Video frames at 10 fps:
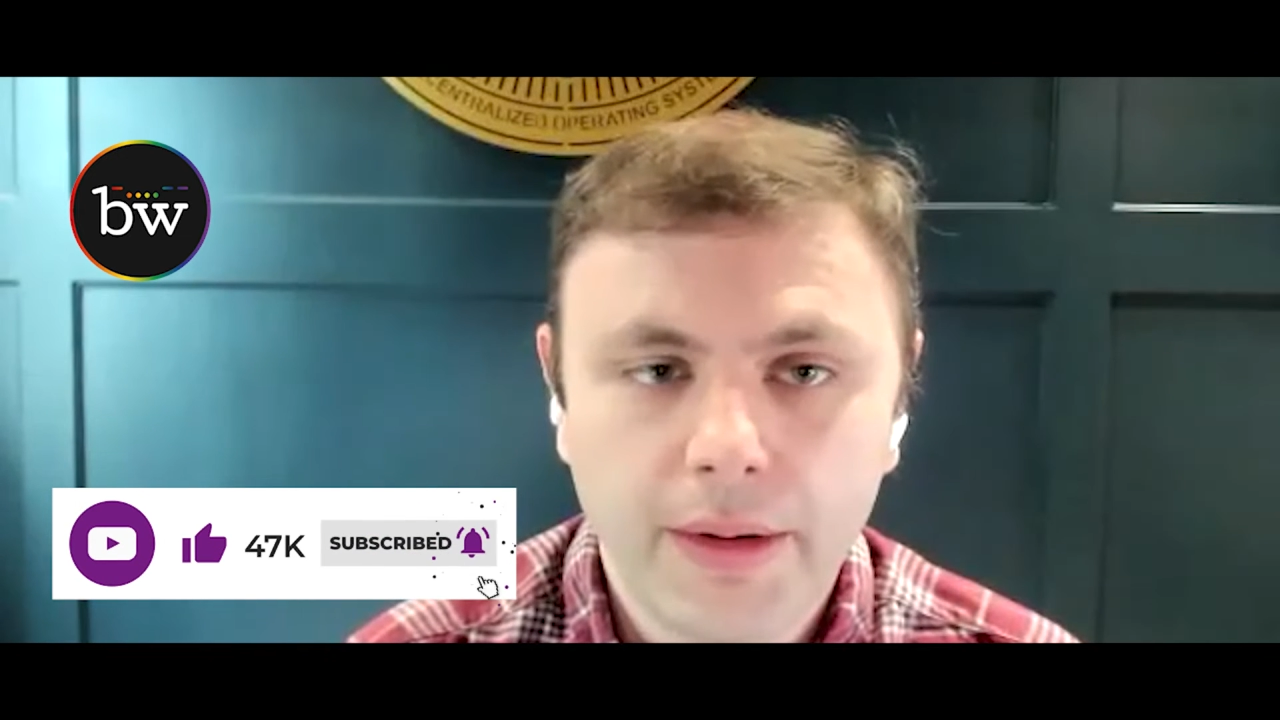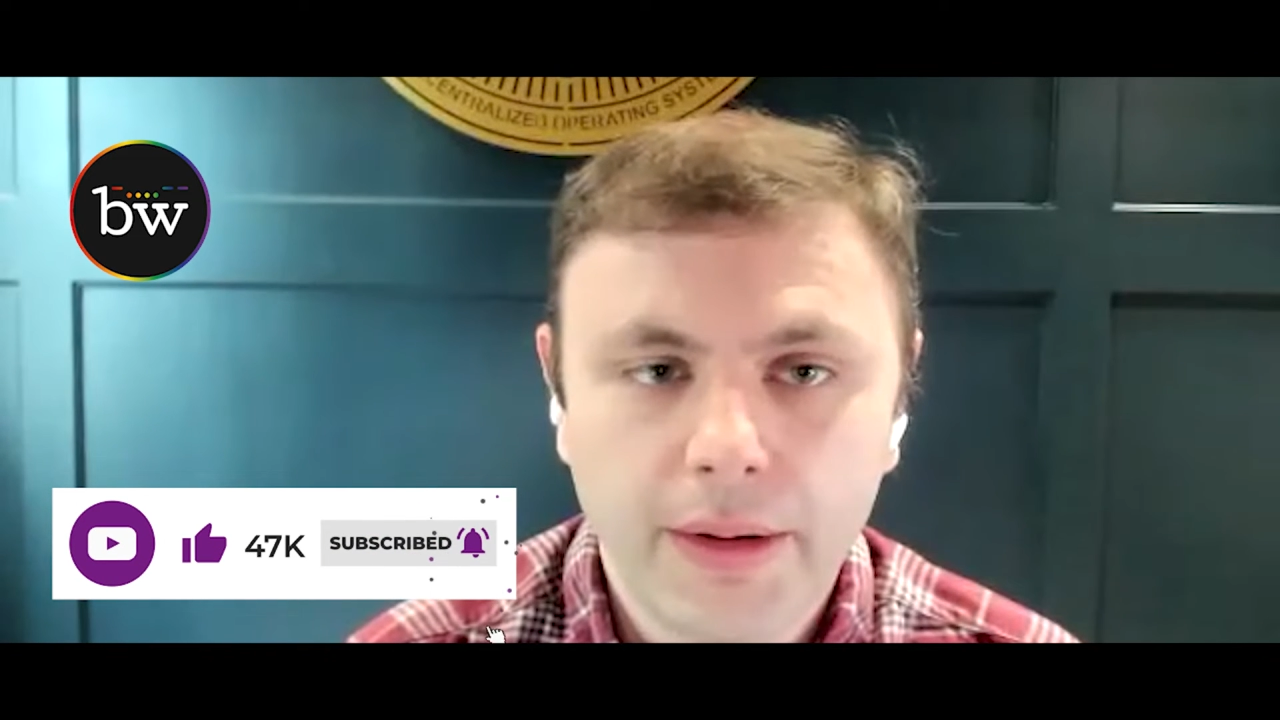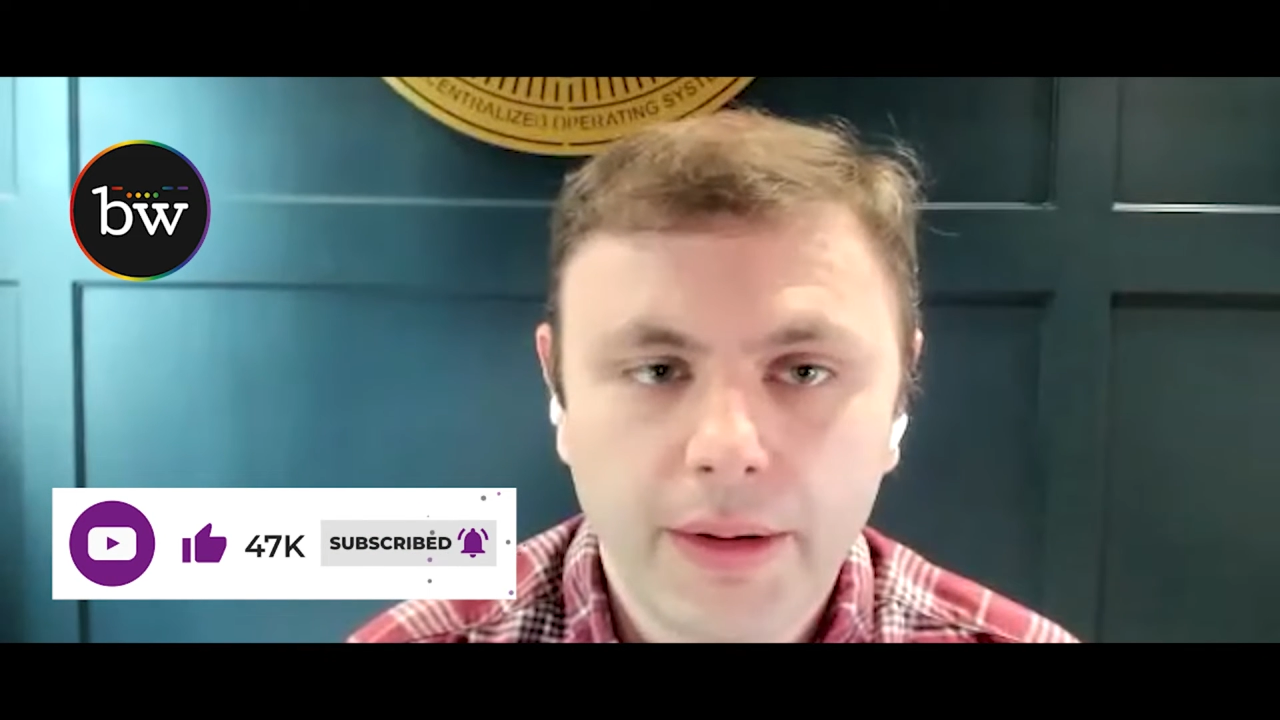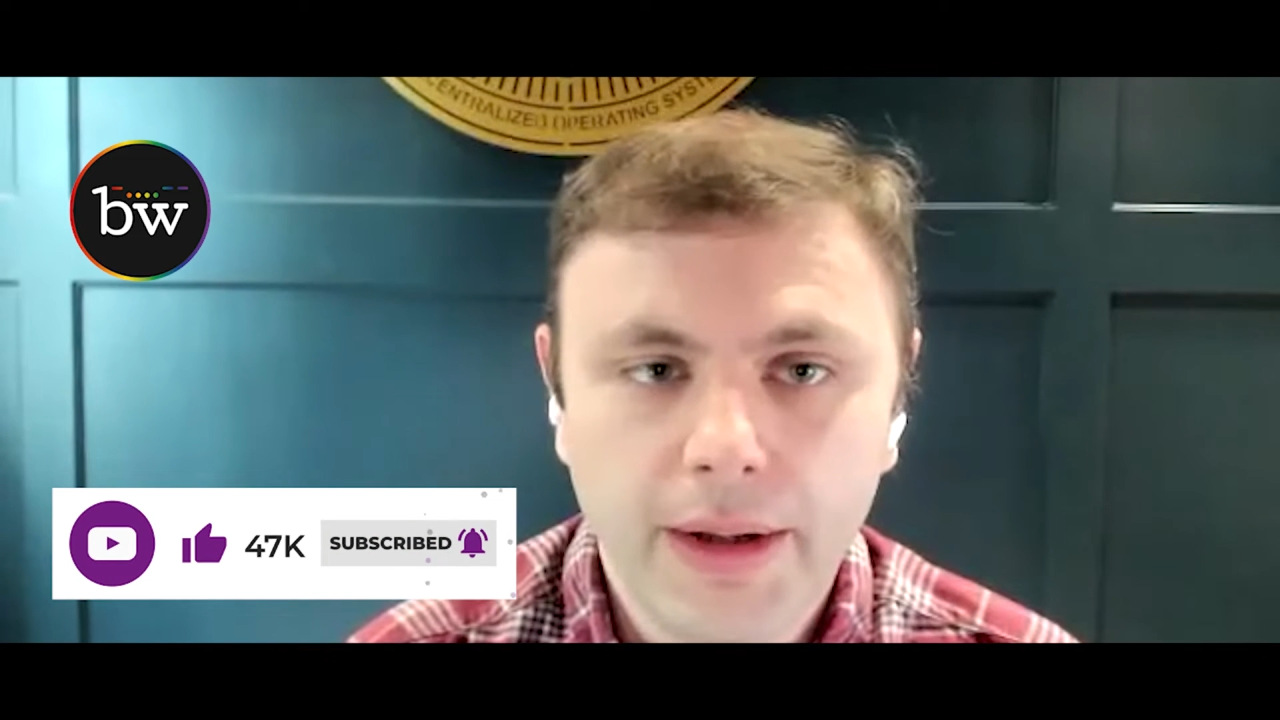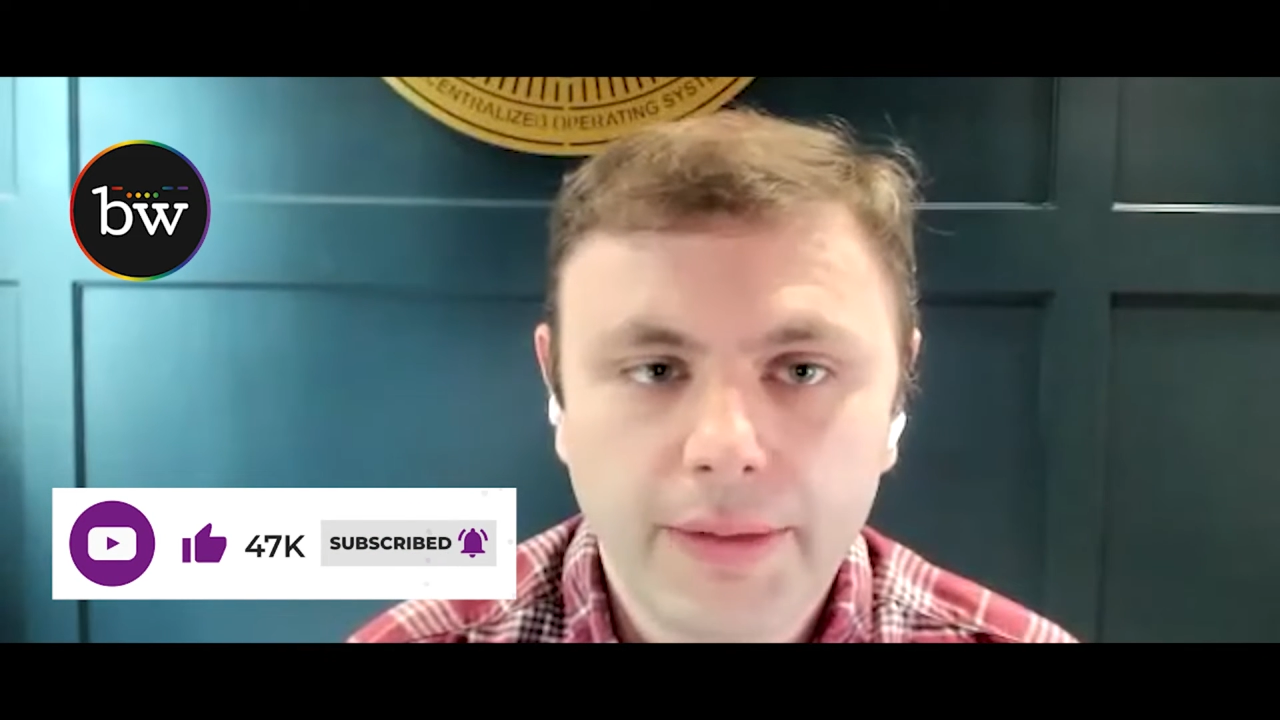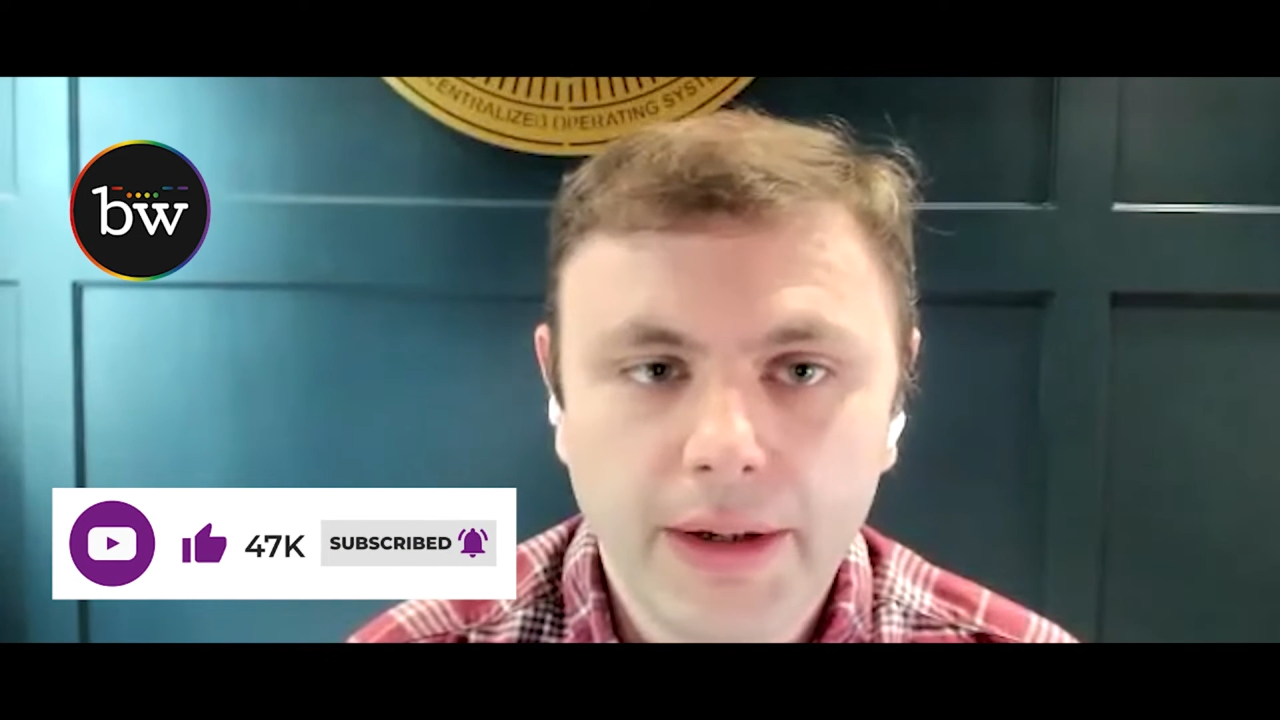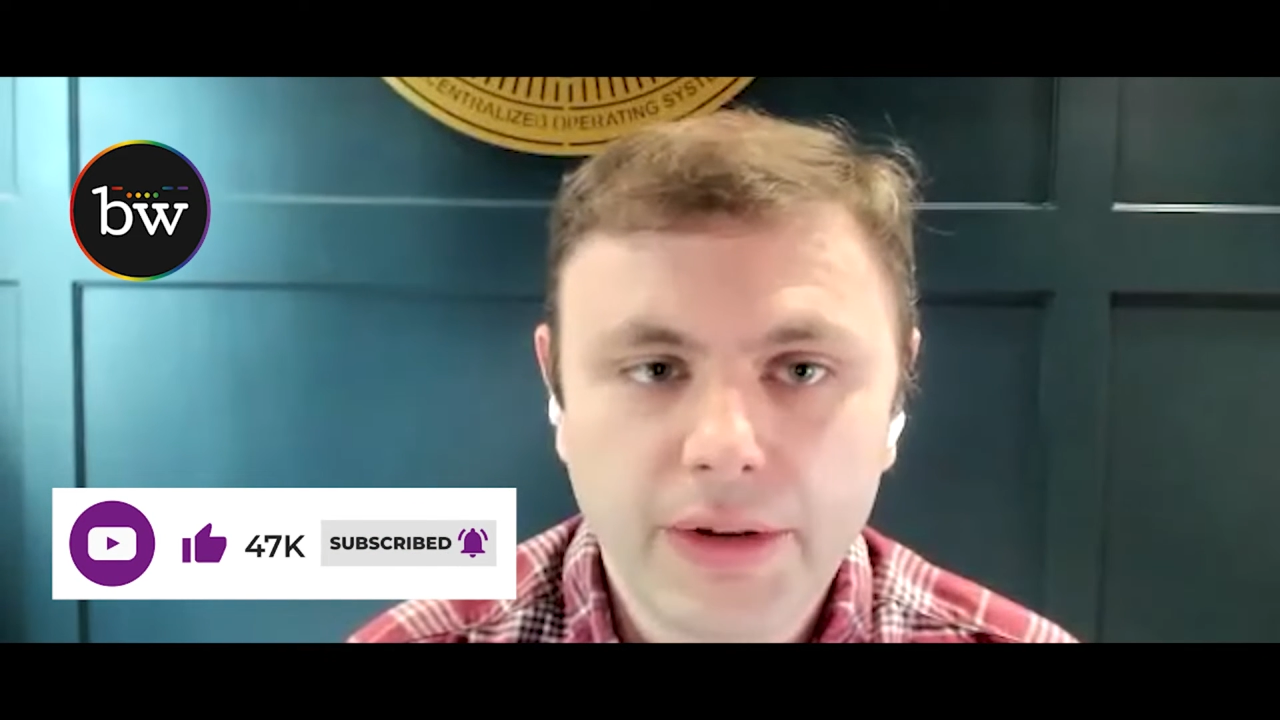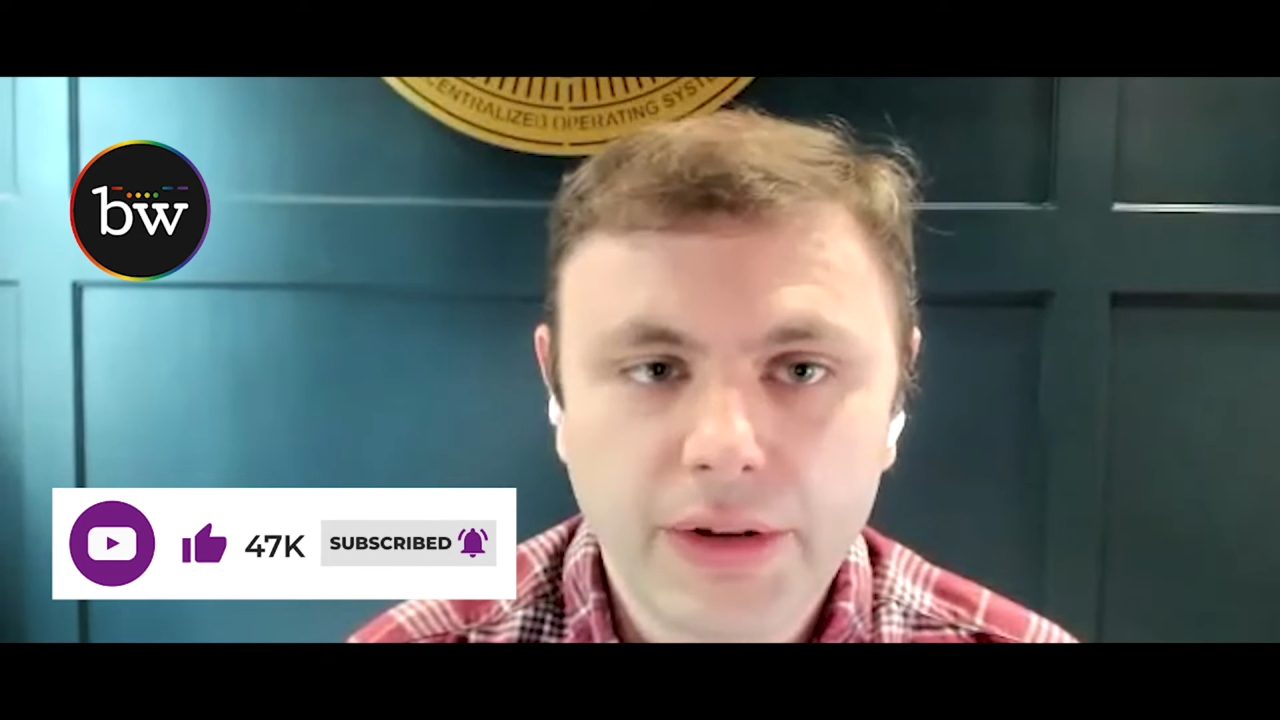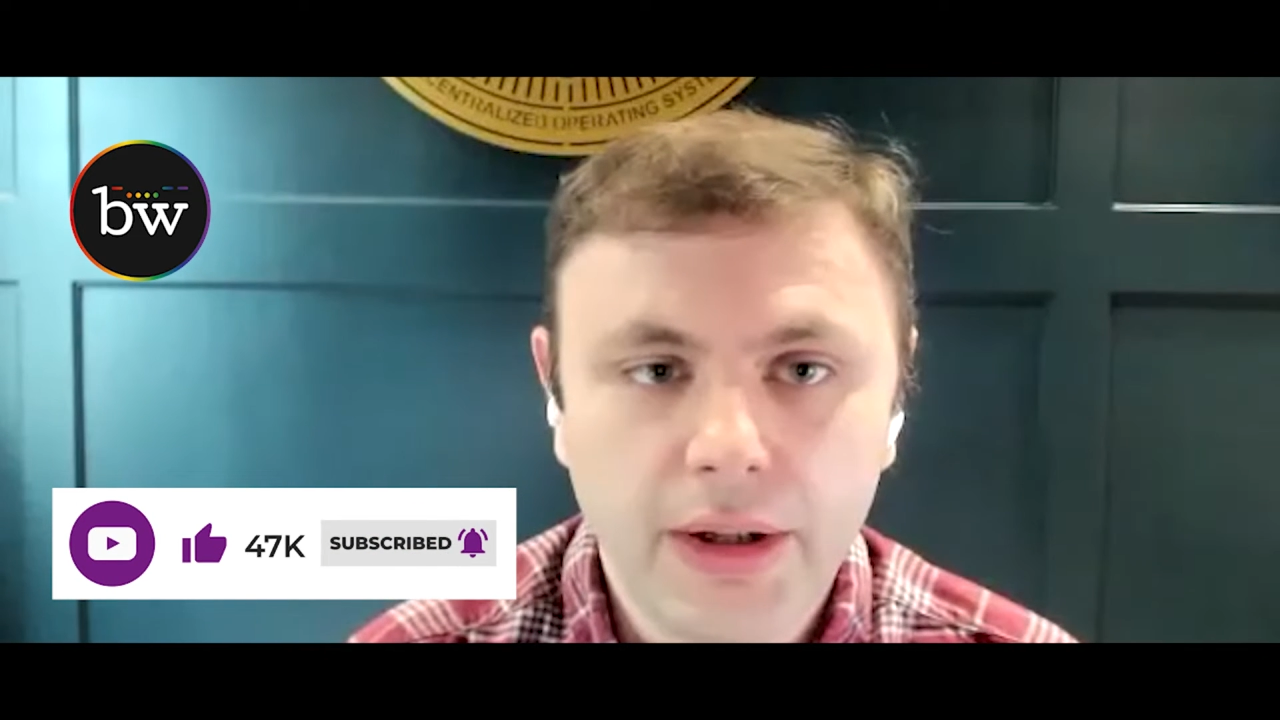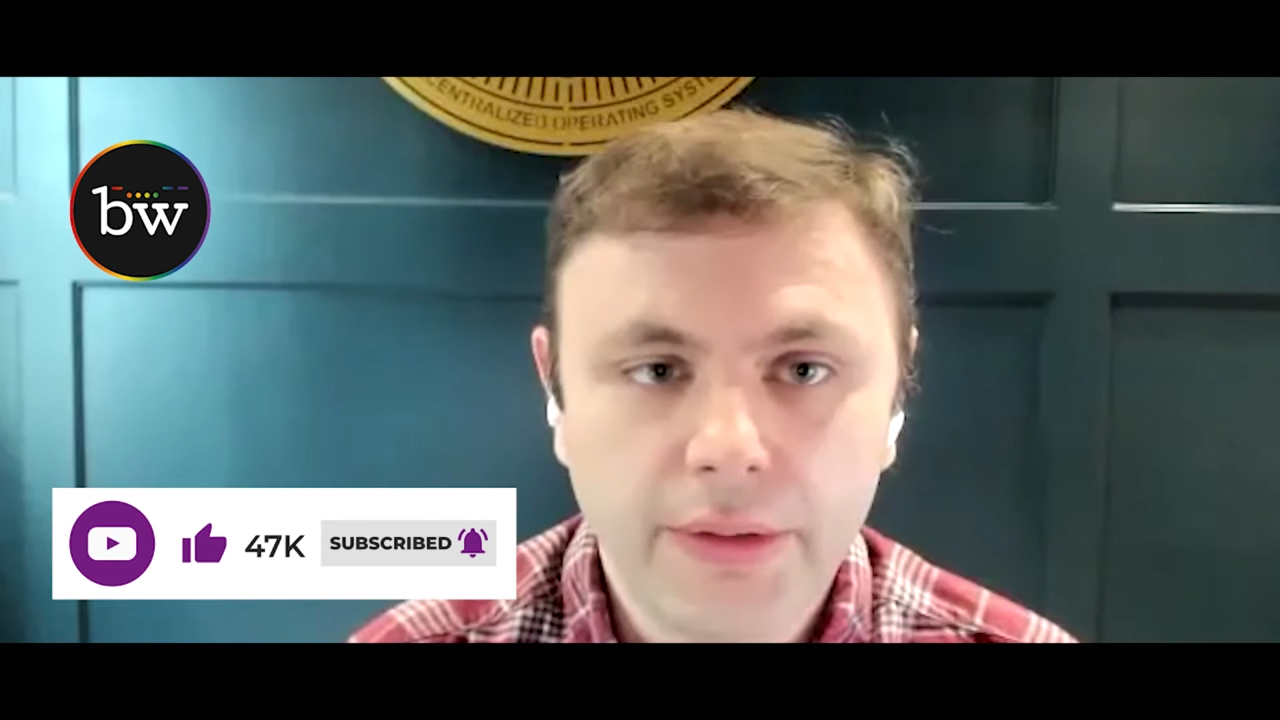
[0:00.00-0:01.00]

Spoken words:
the class action